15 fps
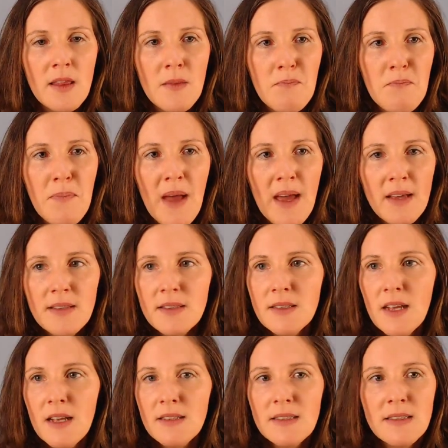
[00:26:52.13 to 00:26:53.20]
the best
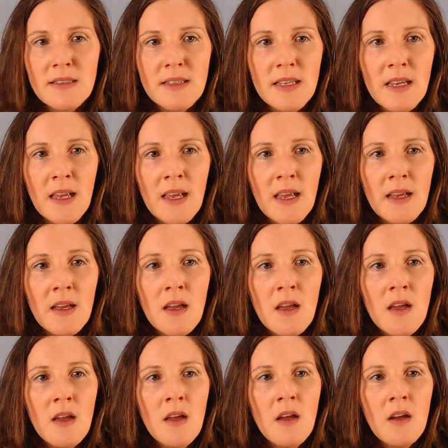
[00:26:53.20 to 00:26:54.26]
at seeing
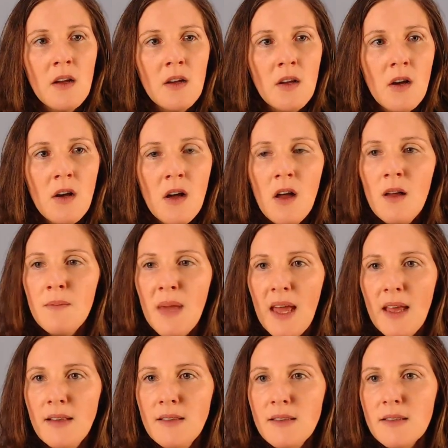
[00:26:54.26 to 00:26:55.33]

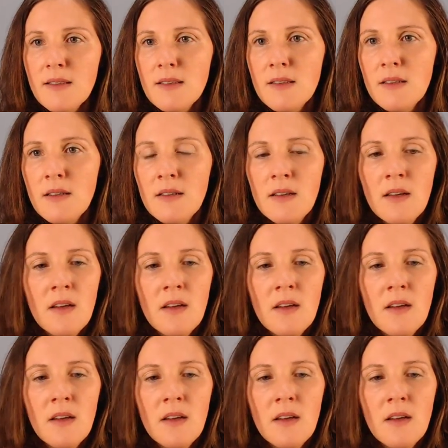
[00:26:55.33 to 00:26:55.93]
comments